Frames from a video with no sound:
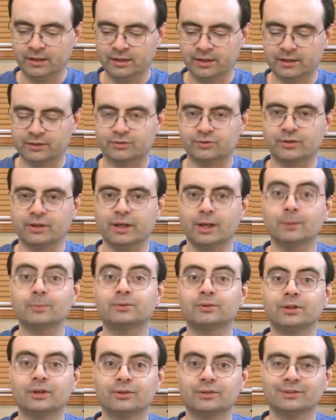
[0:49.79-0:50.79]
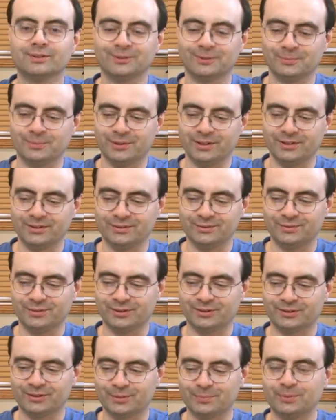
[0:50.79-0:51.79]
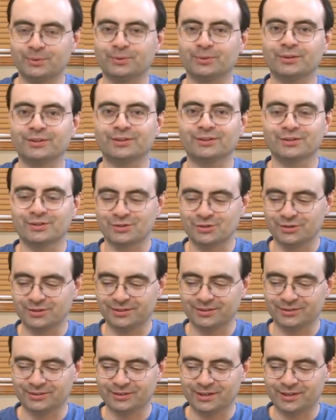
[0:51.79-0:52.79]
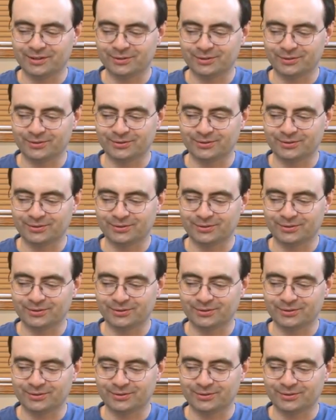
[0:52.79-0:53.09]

Hector, I helped you out a little bit and fixed up your English in your letter.